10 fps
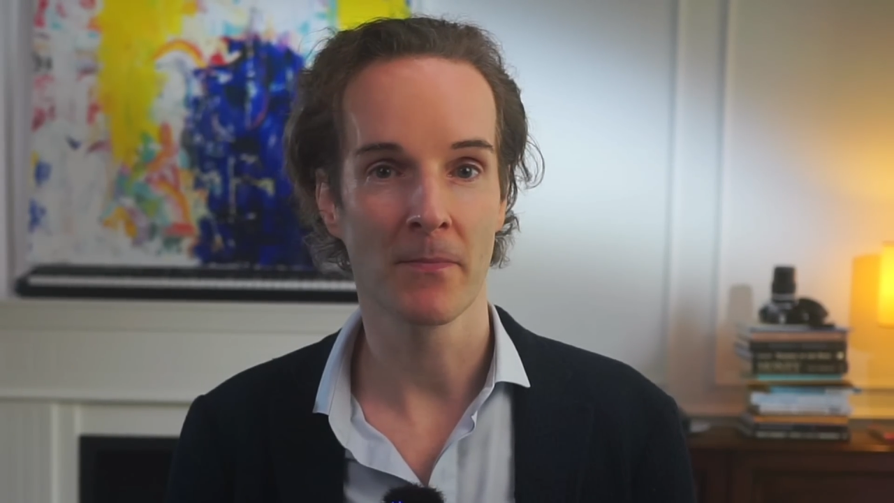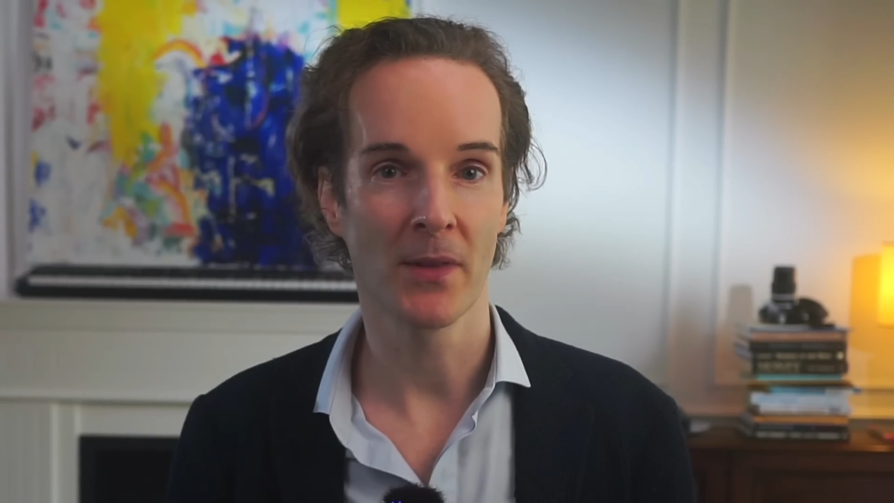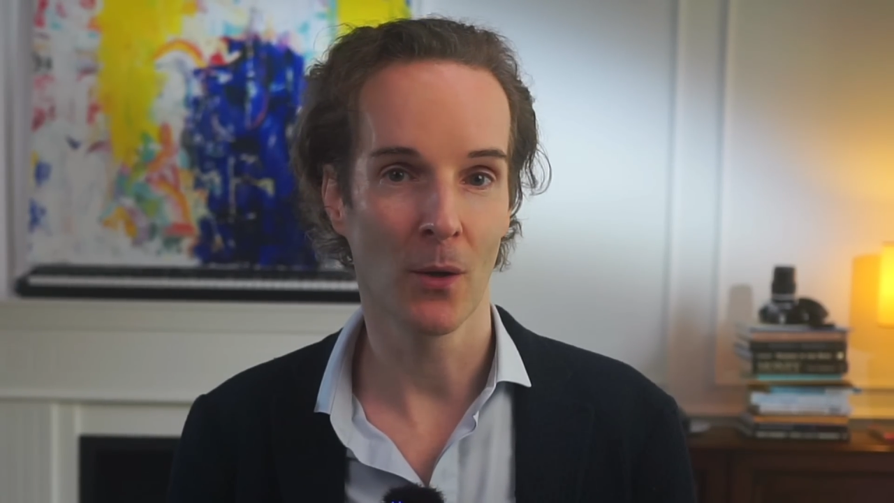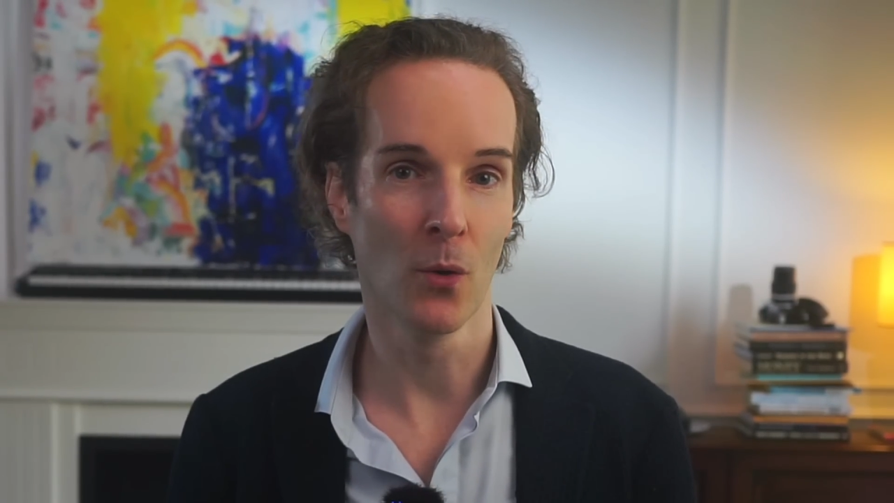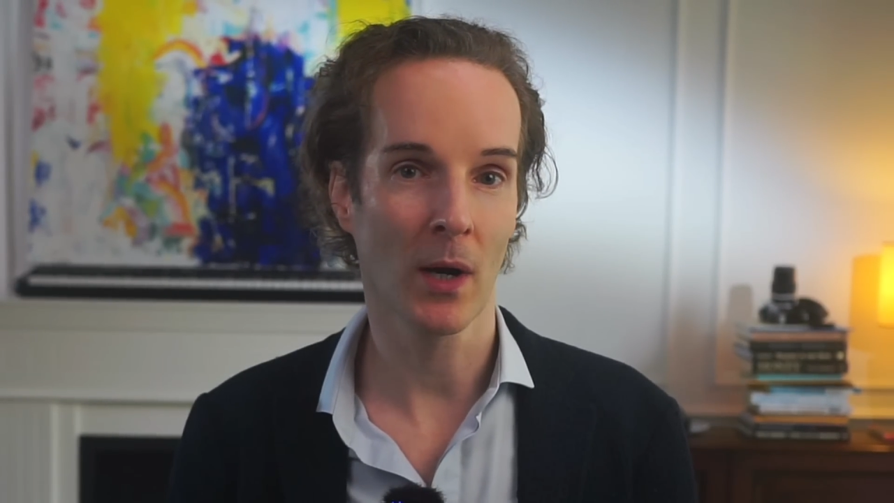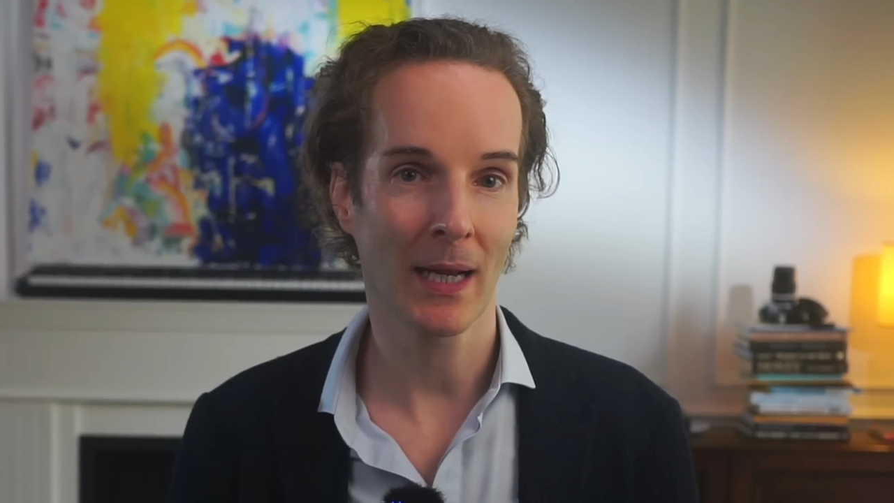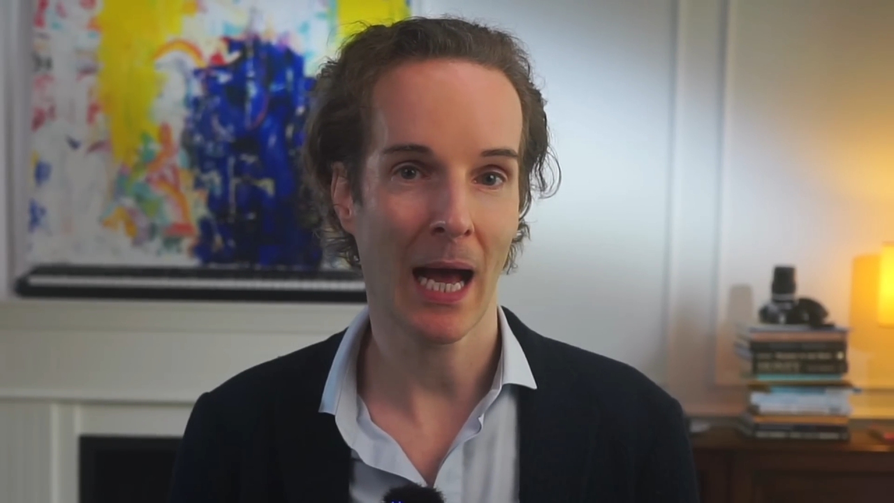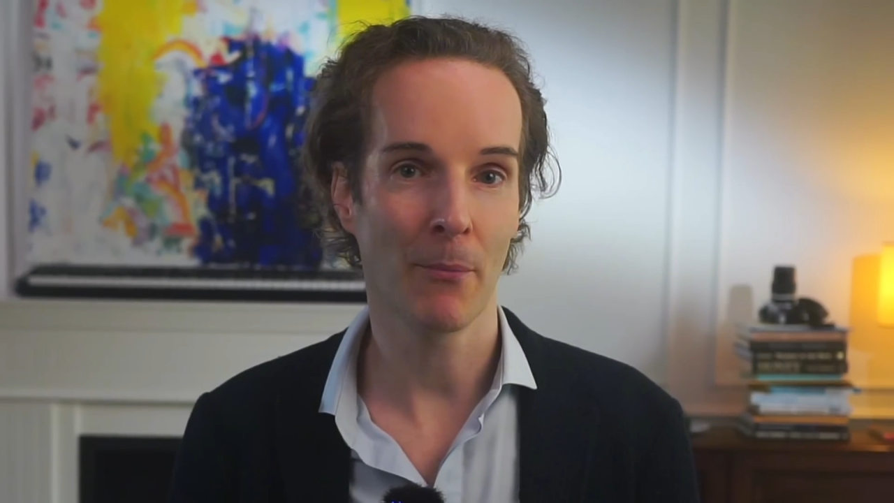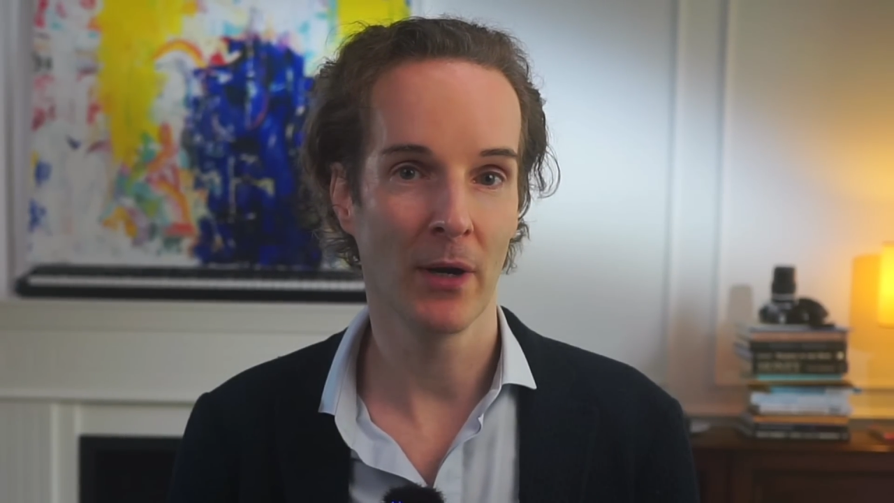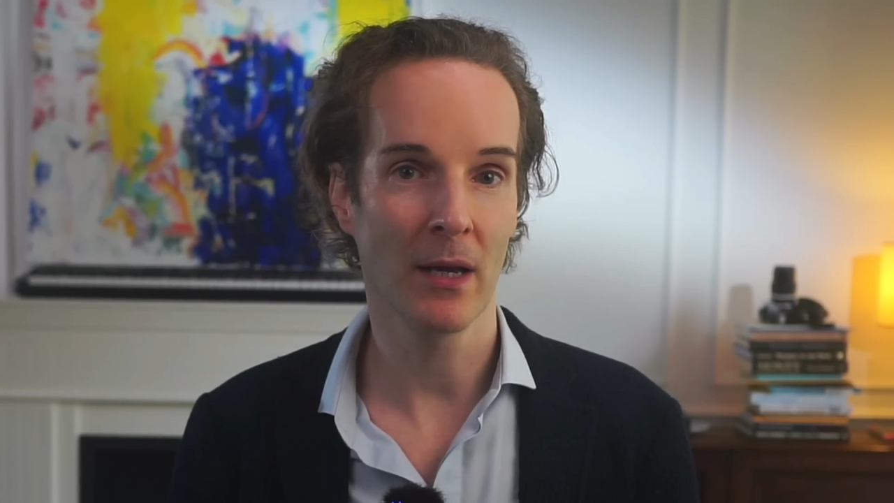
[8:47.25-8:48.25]
they're all
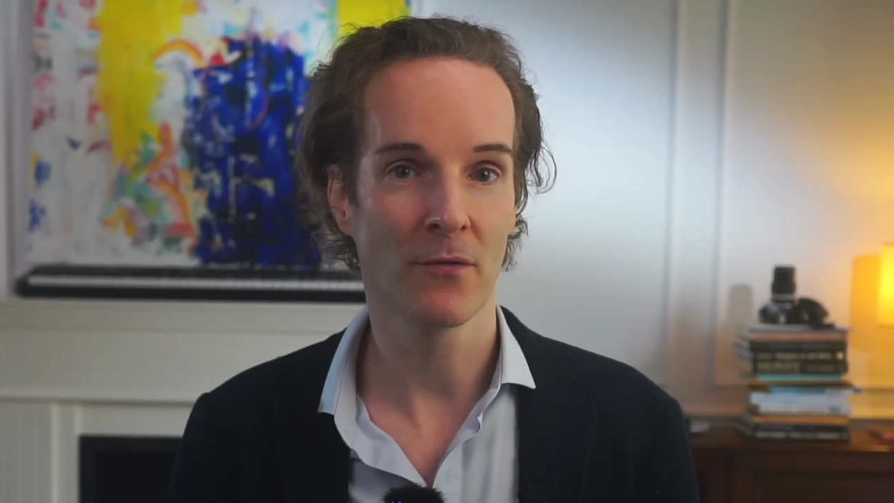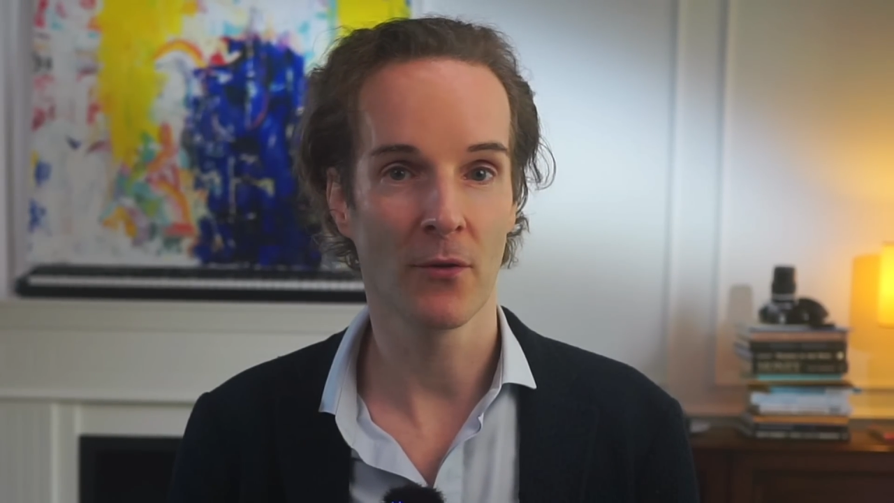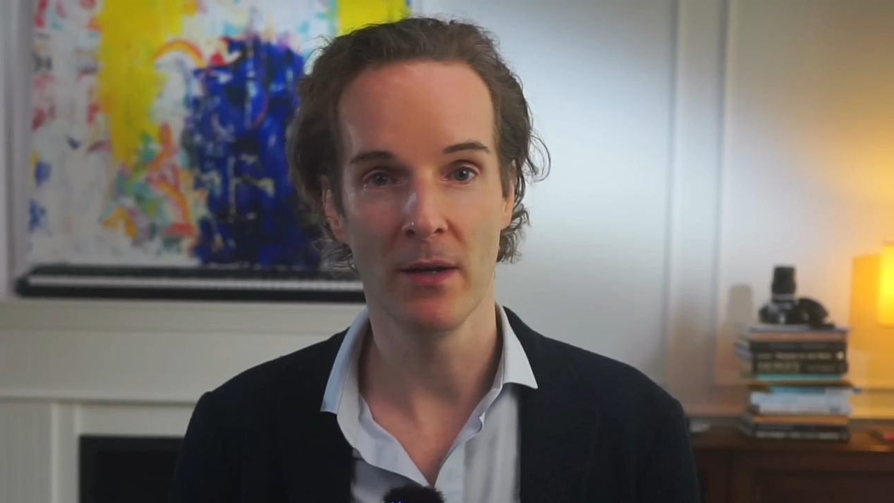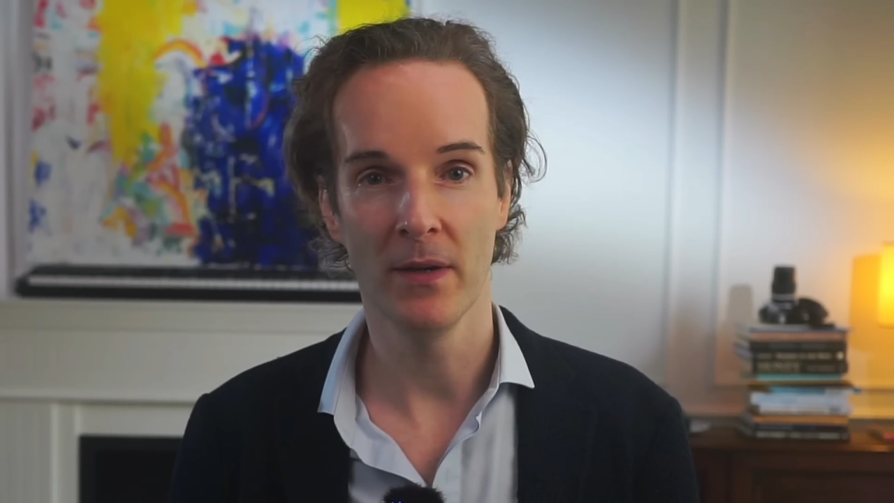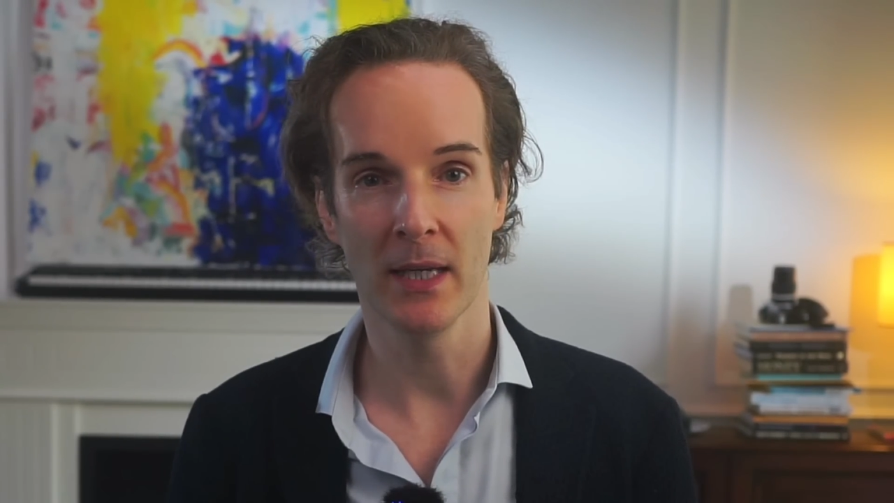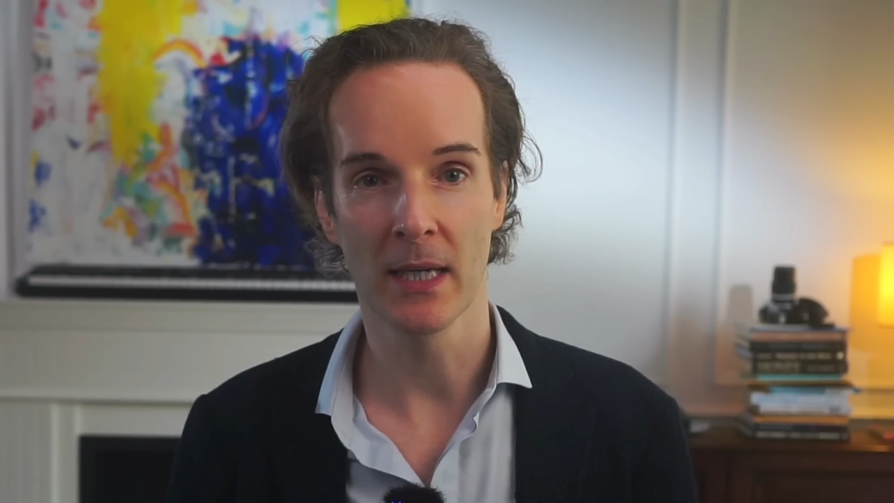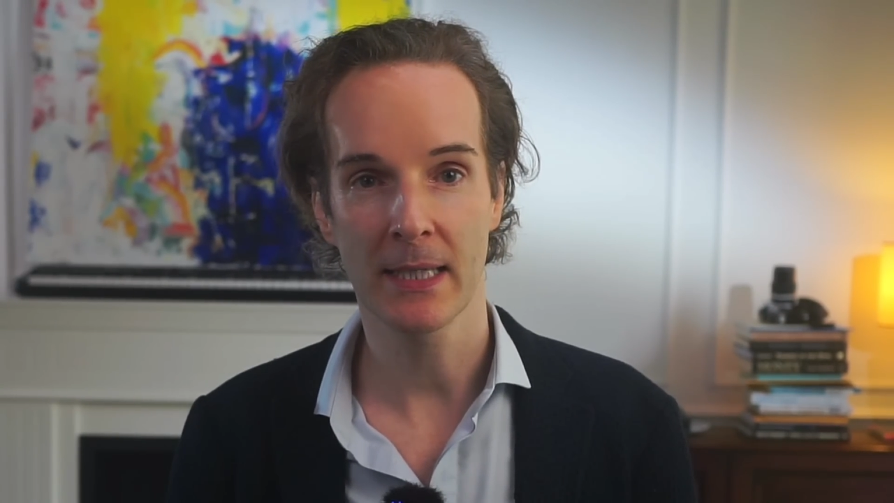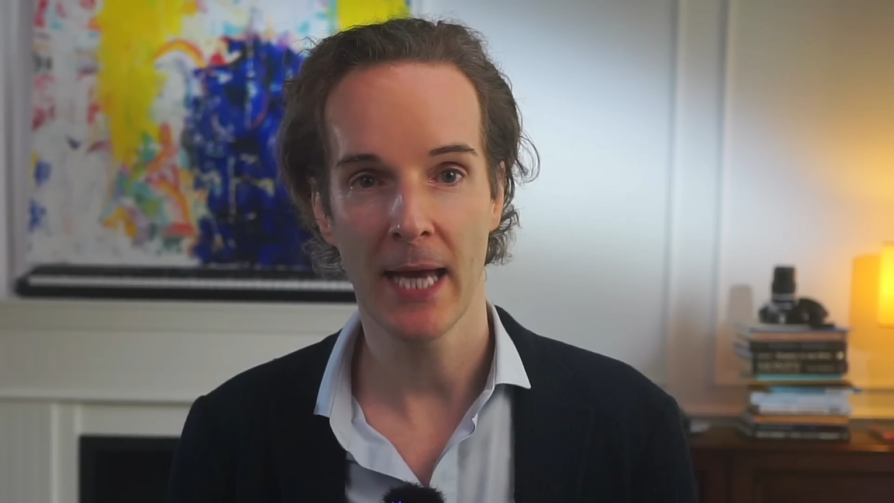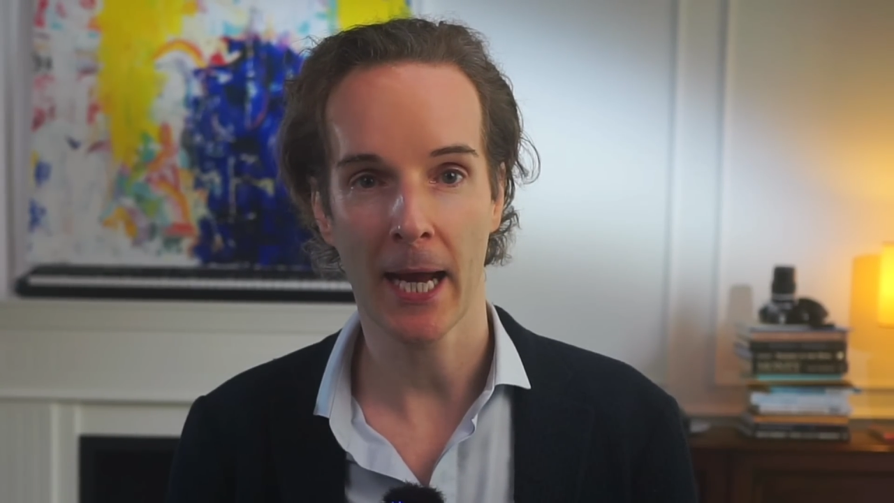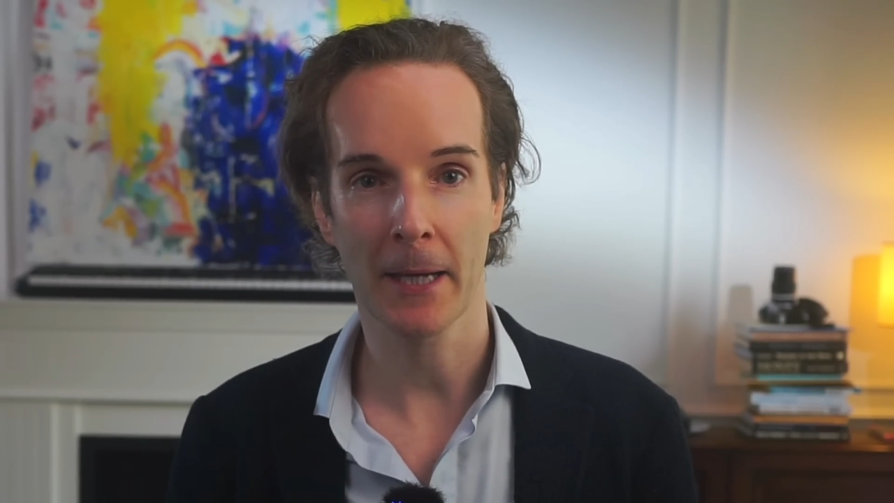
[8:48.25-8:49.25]
clamoring for NVIDIA's
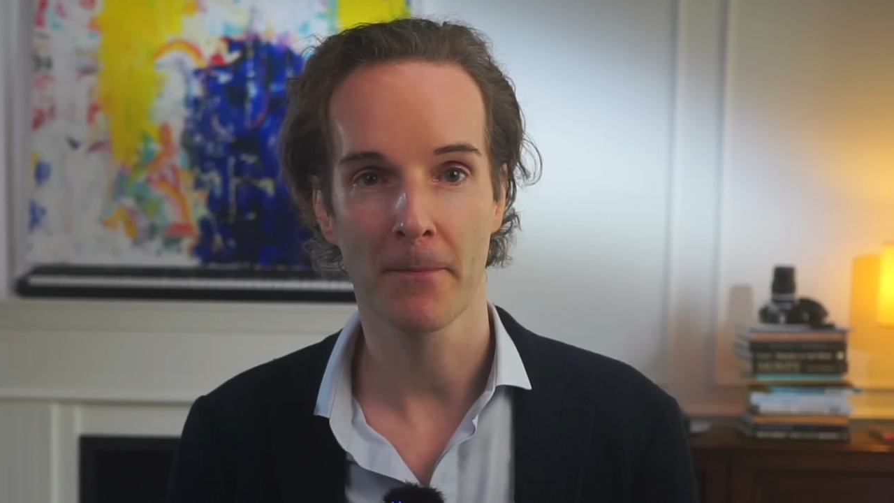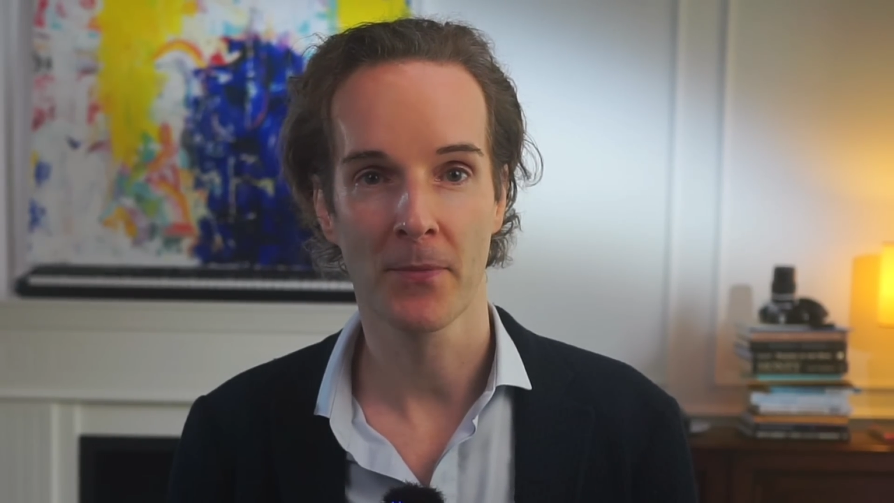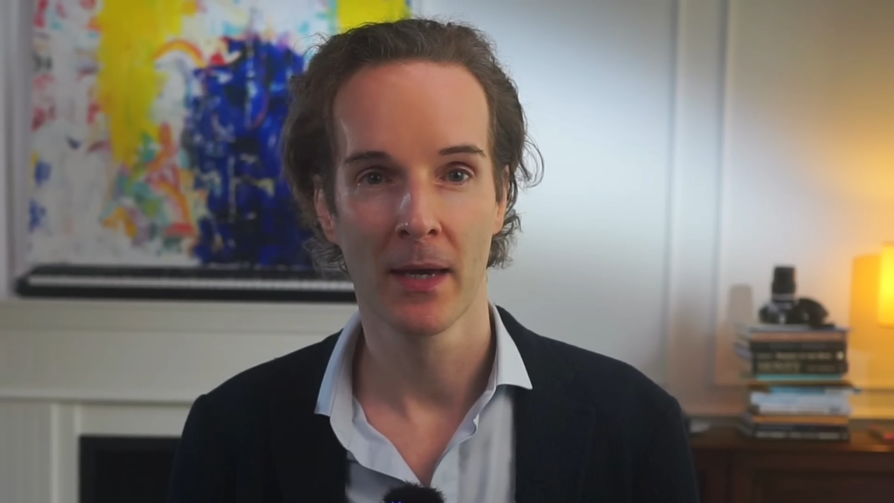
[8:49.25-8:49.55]
tech.